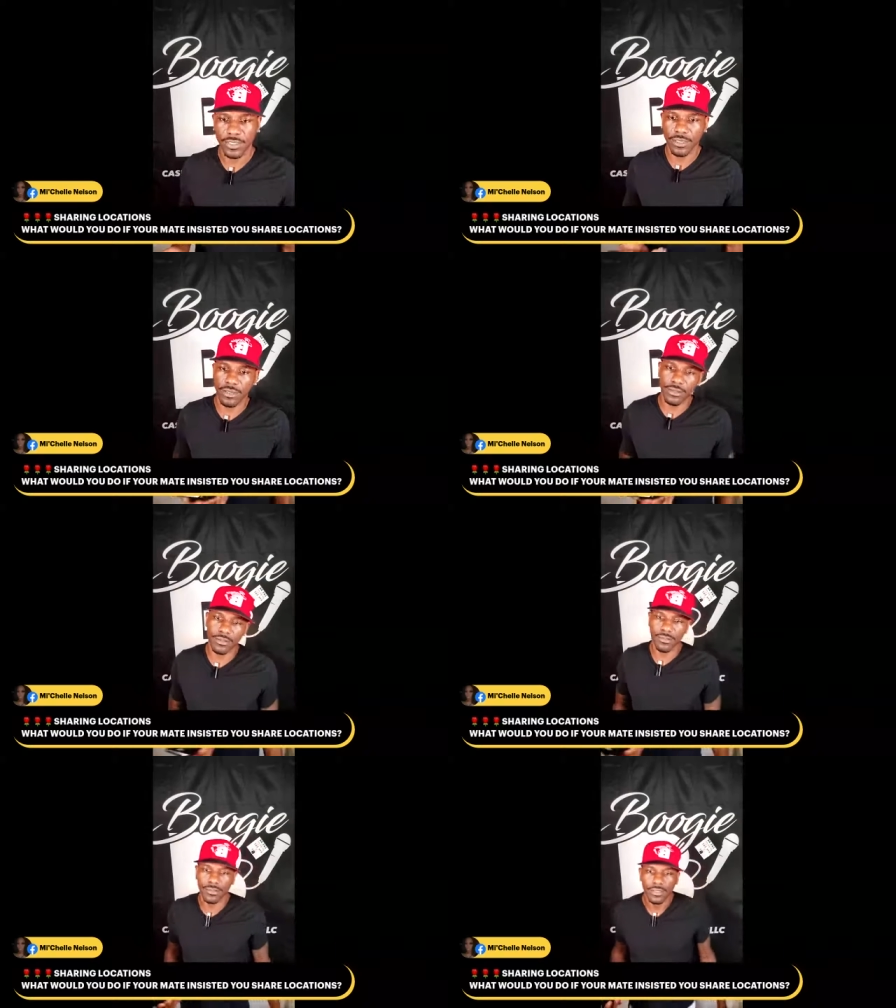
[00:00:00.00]

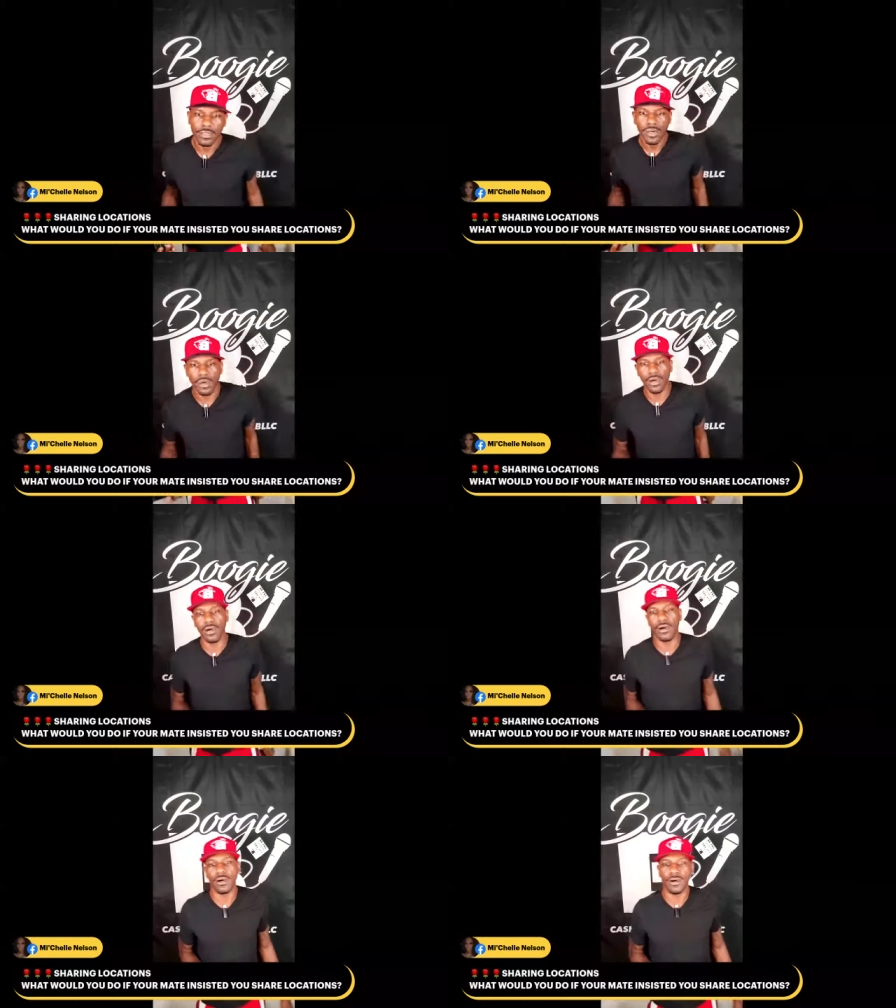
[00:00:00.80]
Oh, uh, uh,
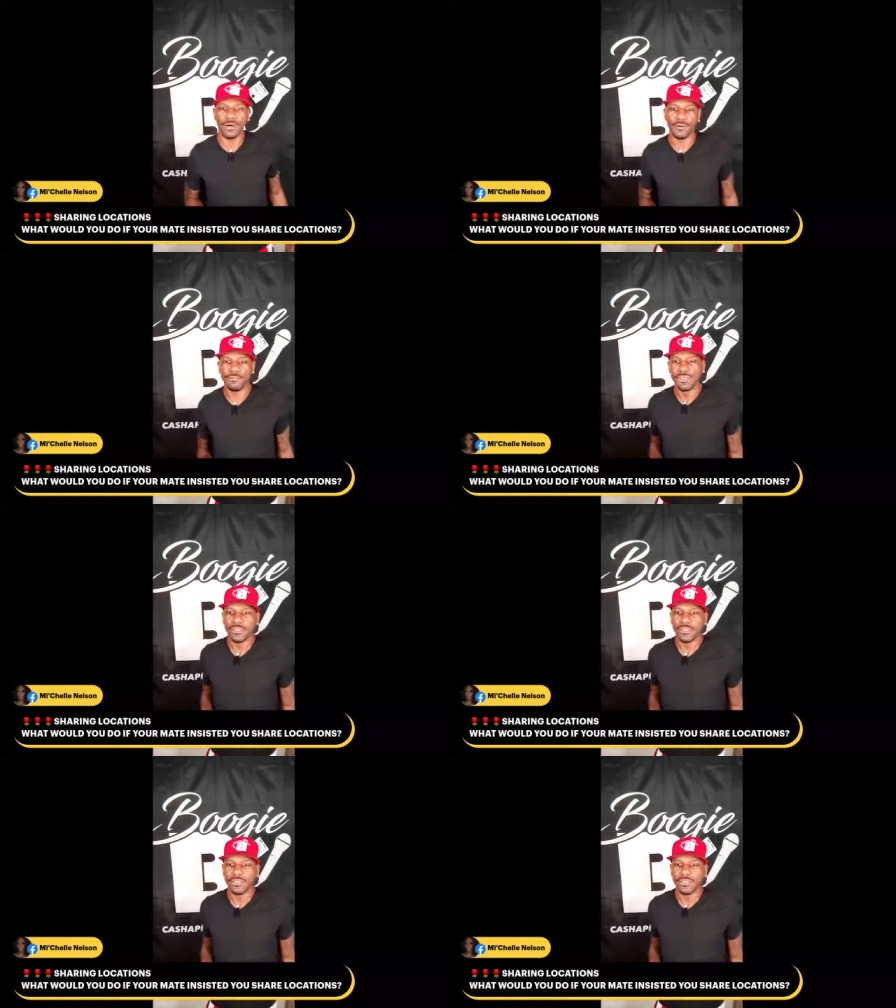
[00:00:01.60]
uh, um,